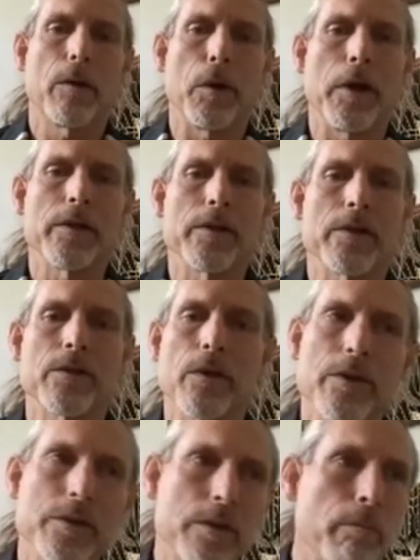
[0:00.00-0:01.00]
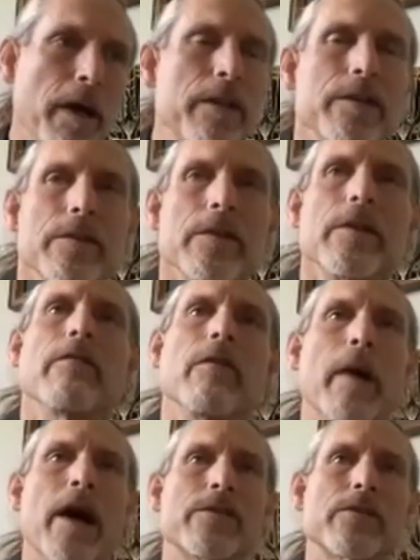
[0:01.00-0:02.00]
right? So there's the medicine of the
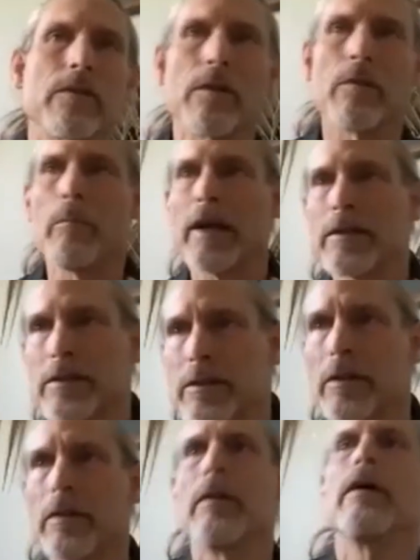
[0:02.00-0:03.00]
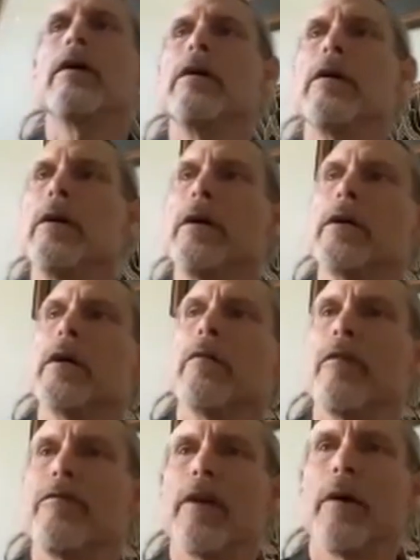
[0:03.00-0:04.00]
masculine, the medicine of
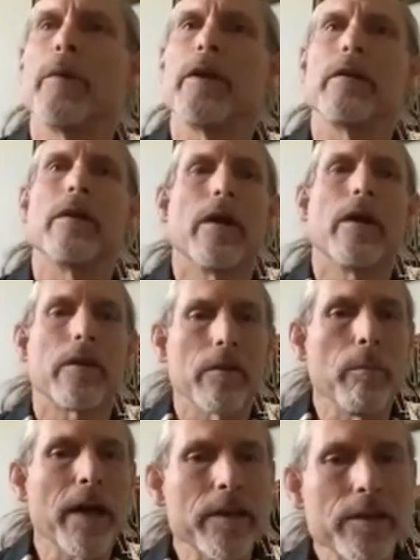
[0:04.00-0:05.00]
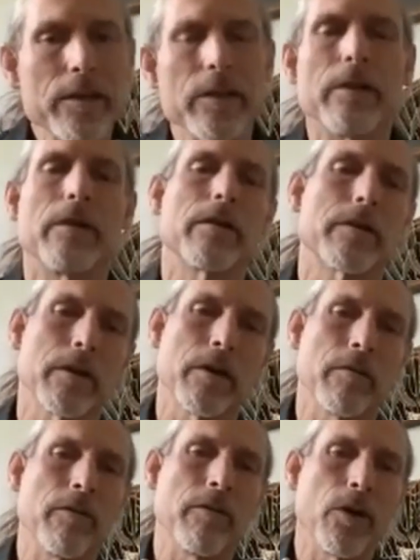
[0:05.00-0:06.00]
the feminine, the medicine
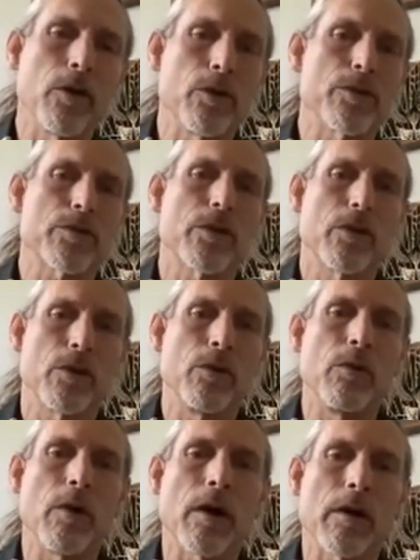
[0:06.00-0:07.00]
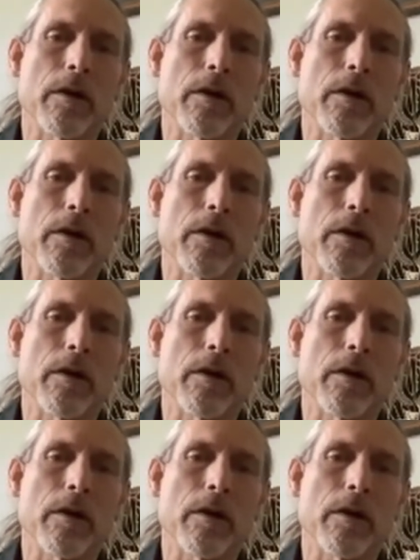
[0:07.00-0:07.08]
of those who are